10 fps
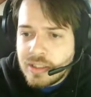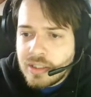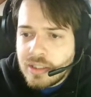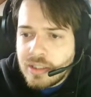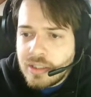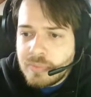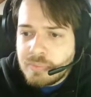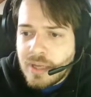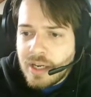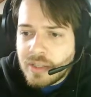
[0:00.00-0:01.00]

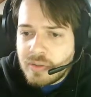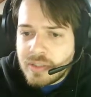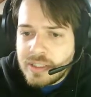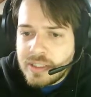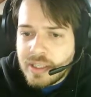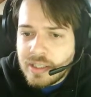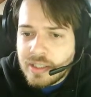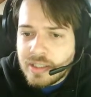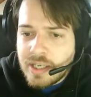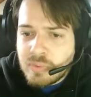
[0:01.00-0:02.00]
I don't need
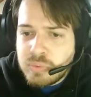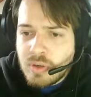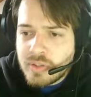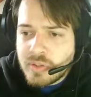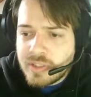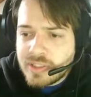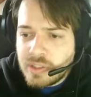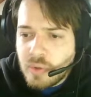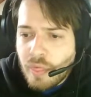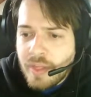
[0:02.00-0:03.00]
that one, so I say
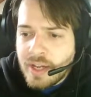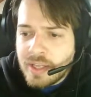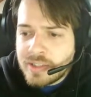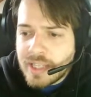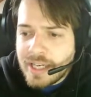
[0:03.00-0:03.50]
no thanks.